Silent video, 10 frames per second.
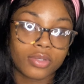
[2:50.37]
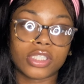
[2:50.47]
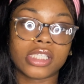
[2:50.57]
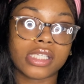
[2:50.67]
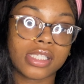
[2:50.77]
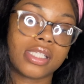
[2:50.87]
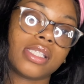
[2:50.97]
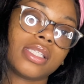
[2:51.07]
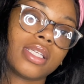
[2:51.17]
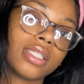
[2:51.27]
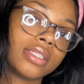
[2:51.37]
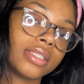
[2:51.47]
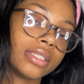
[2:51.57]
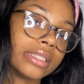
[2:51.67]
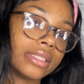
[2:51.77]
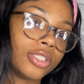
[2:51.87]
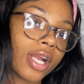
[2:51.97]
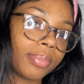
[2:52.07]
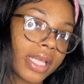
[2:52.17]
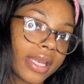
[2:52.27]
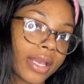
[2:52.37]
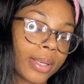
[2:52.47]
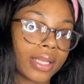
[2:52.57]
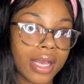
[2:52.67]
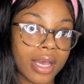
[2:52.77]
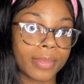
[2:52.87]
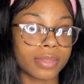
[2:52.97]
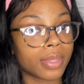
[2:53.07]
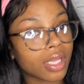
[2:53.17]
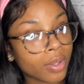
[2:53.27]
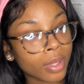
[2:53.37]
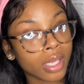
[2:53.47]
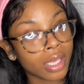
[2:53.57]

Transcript: So just drop that down in the comments below